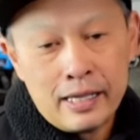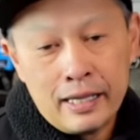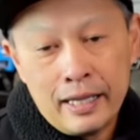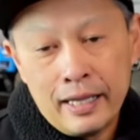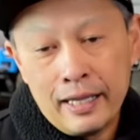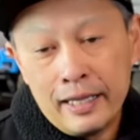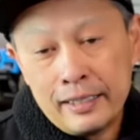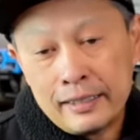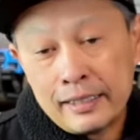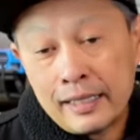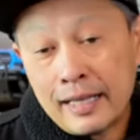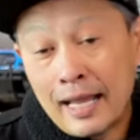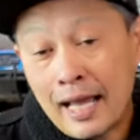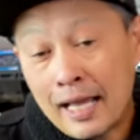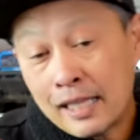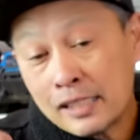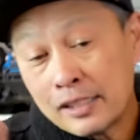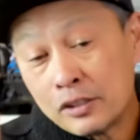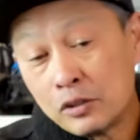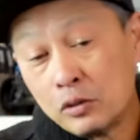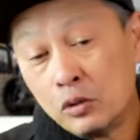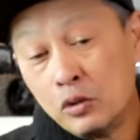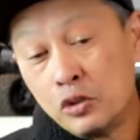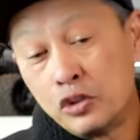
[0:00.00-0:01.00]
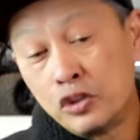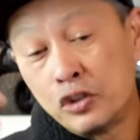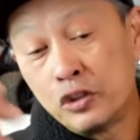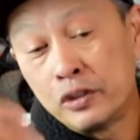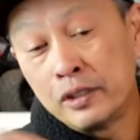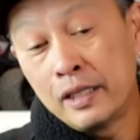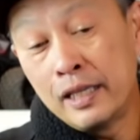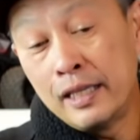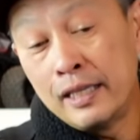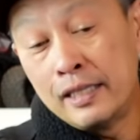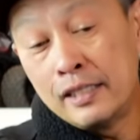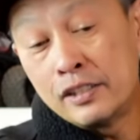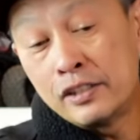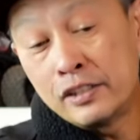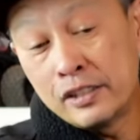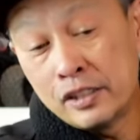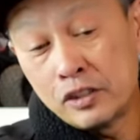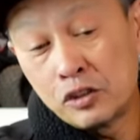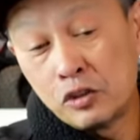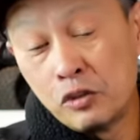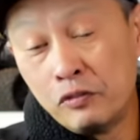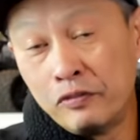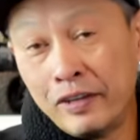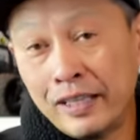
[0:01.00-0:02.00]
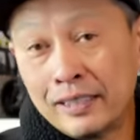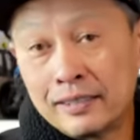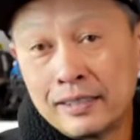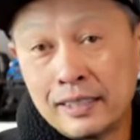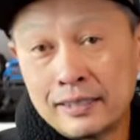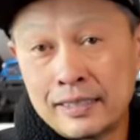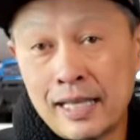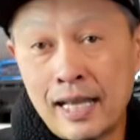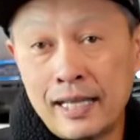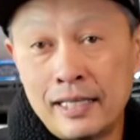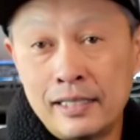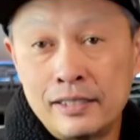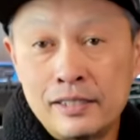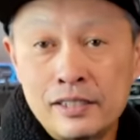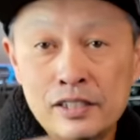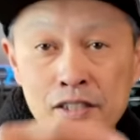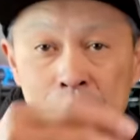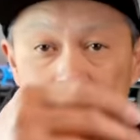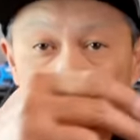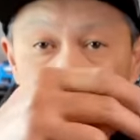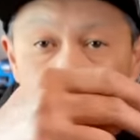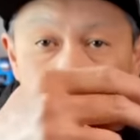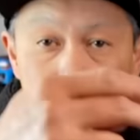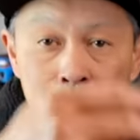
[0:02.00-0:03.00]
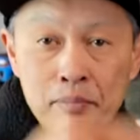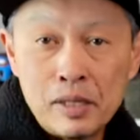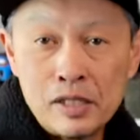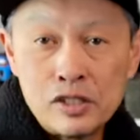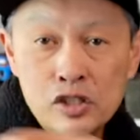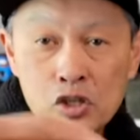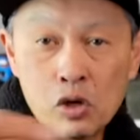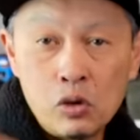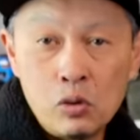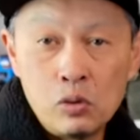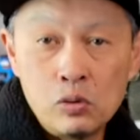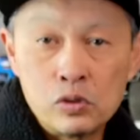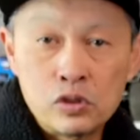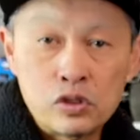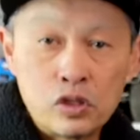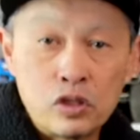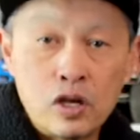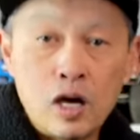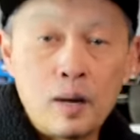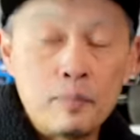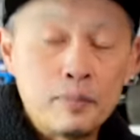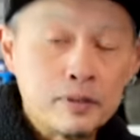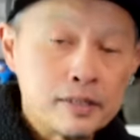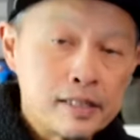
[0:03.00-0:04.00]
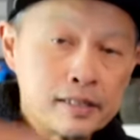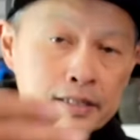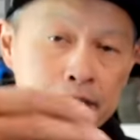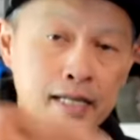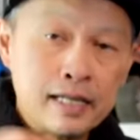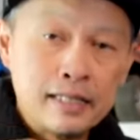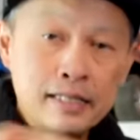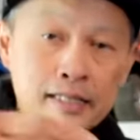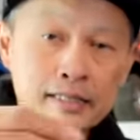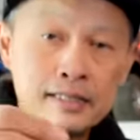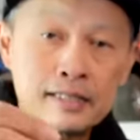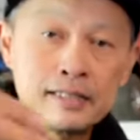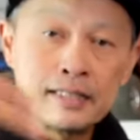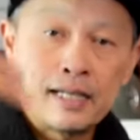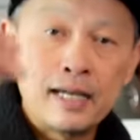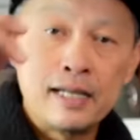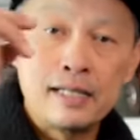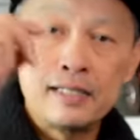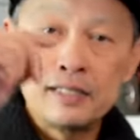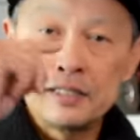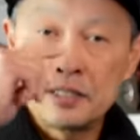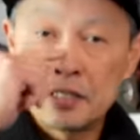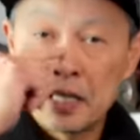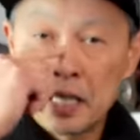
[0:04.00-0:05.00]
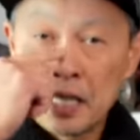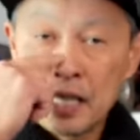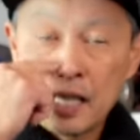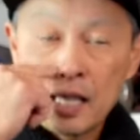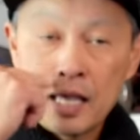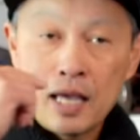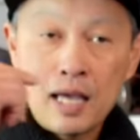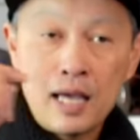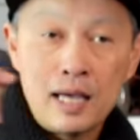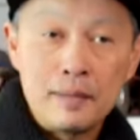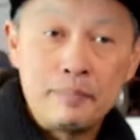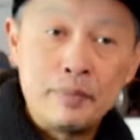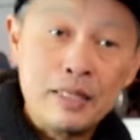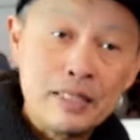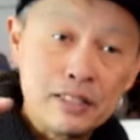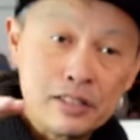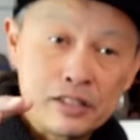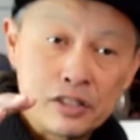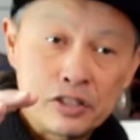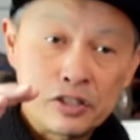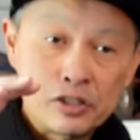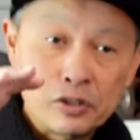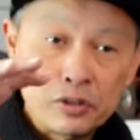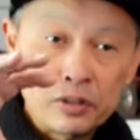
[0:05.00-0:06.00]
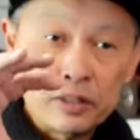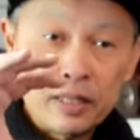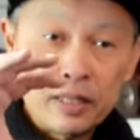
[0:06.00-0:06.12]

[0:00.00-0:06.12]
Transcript: And the last solution is just to vent the tires. Punch holes on opposite side of the tires, because